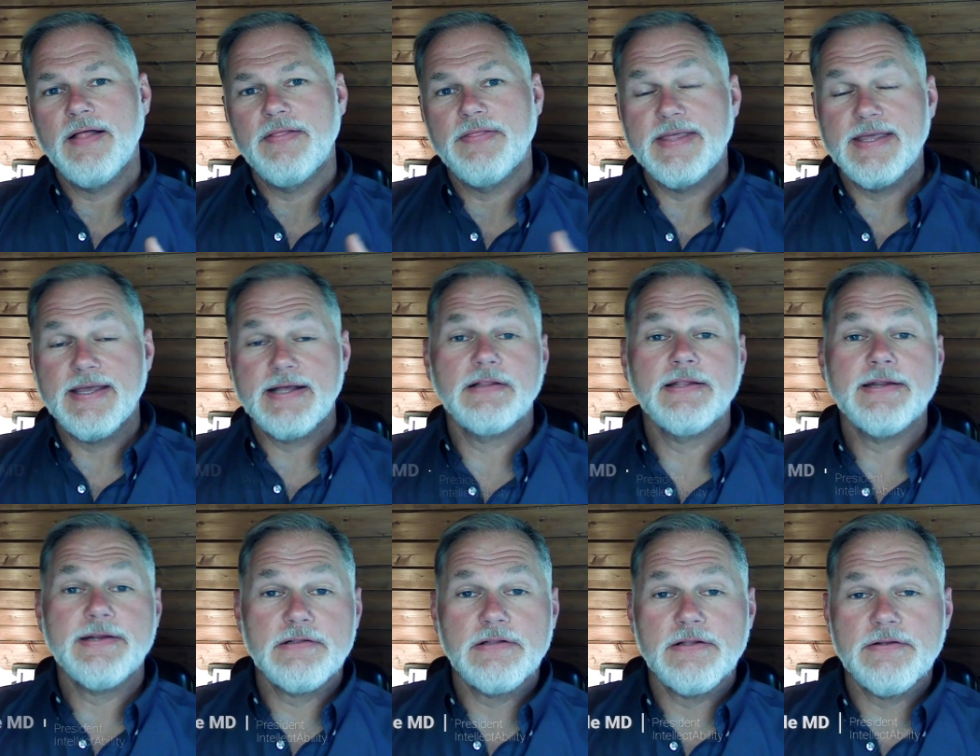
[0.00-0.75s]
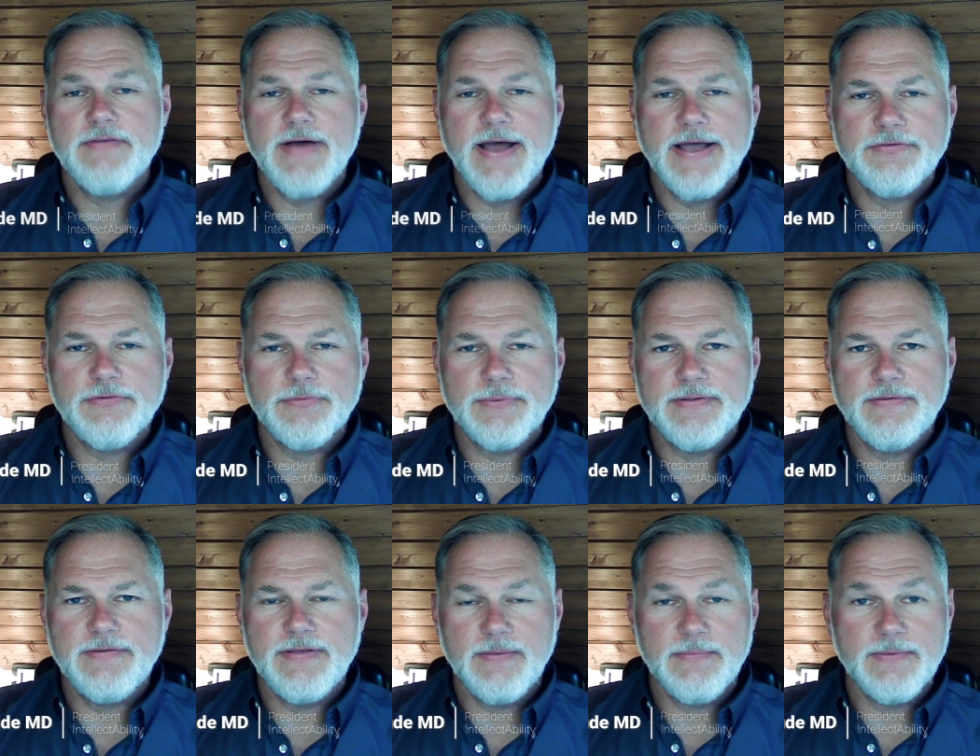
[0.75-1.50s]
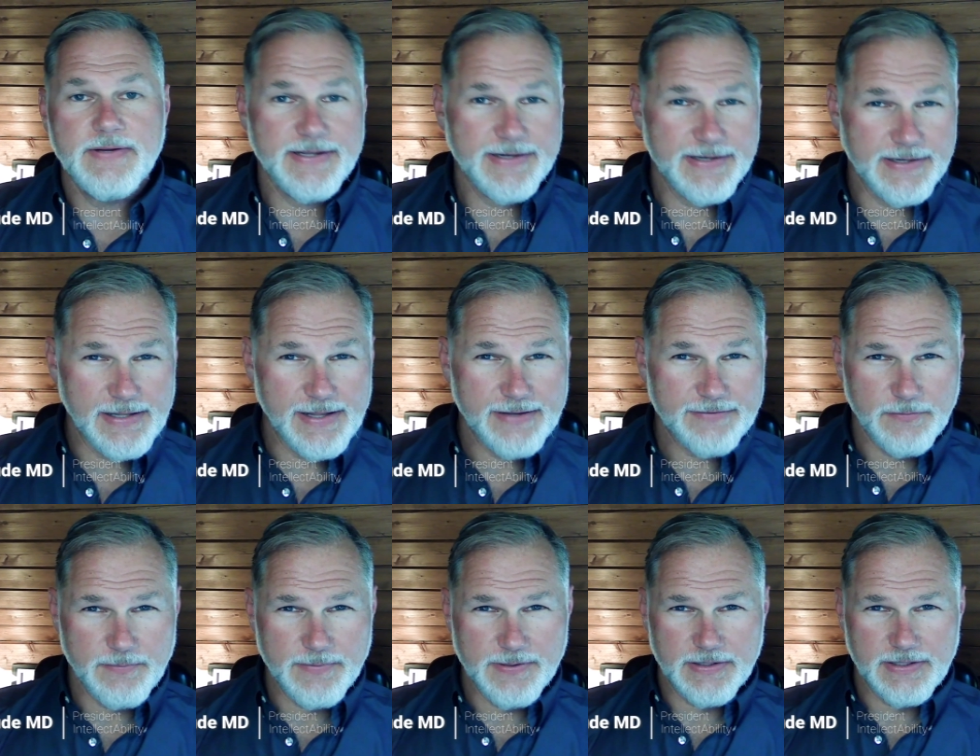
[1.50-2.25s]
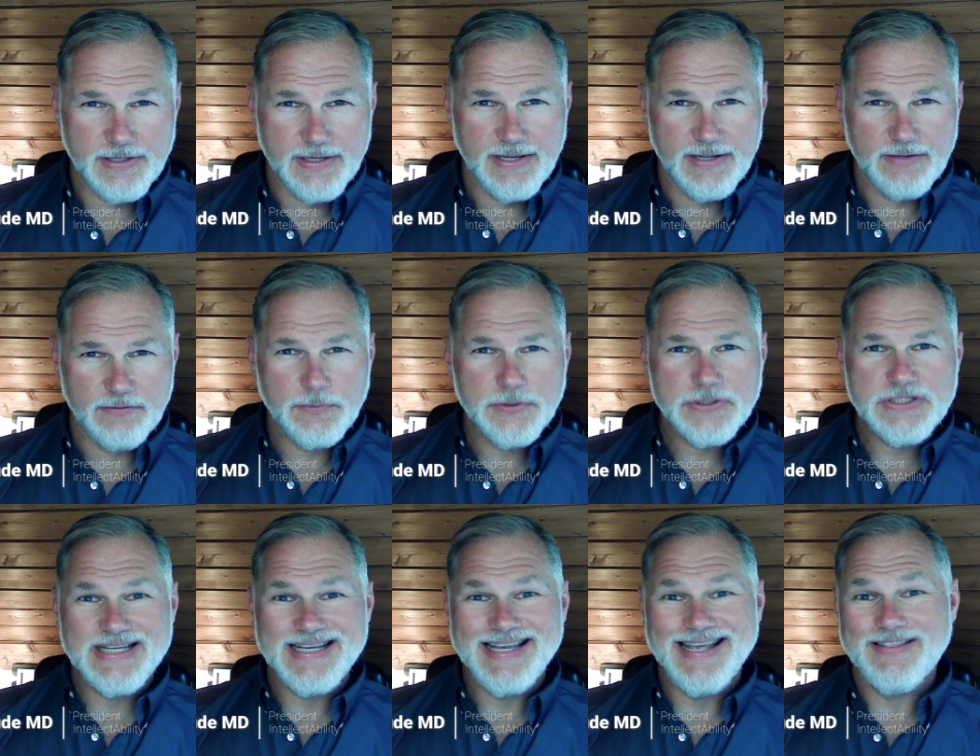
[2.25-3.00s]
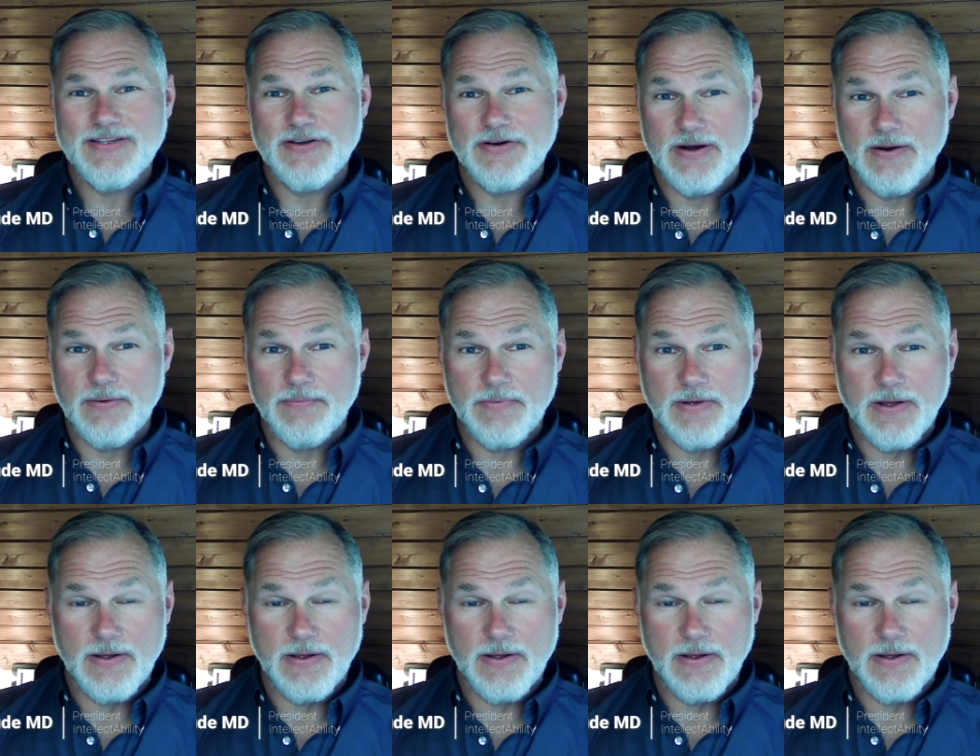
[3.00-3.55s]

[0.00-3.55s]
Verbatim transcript: The clinical advisory team at IntellectAbility has put together a,